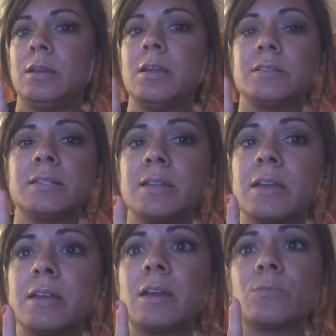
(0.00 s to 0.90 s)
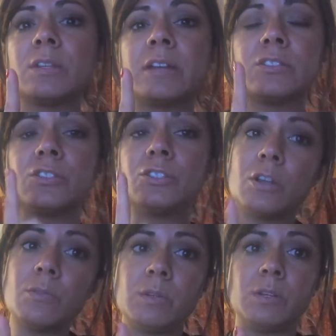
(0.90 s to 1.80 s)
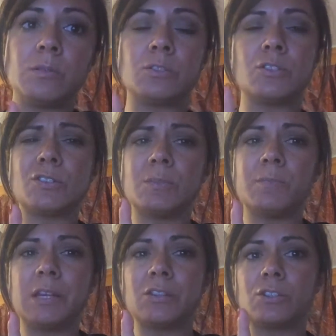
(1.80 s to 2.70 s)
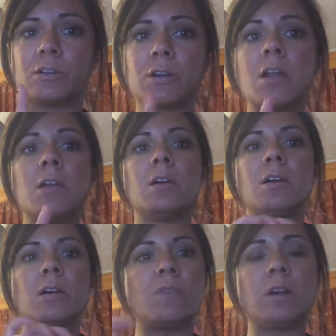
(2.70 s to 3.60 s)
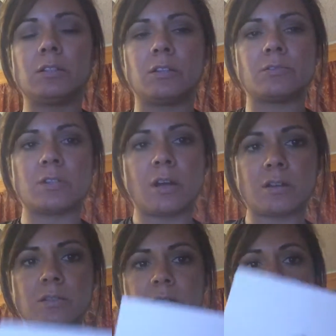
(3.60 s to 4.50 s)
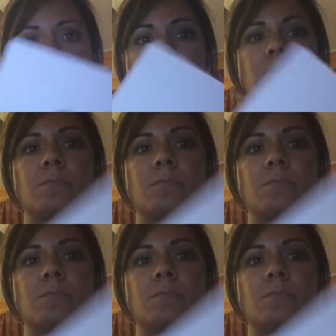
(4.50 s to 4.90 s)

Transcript: And today I would like to show you just a picture of all those toxins.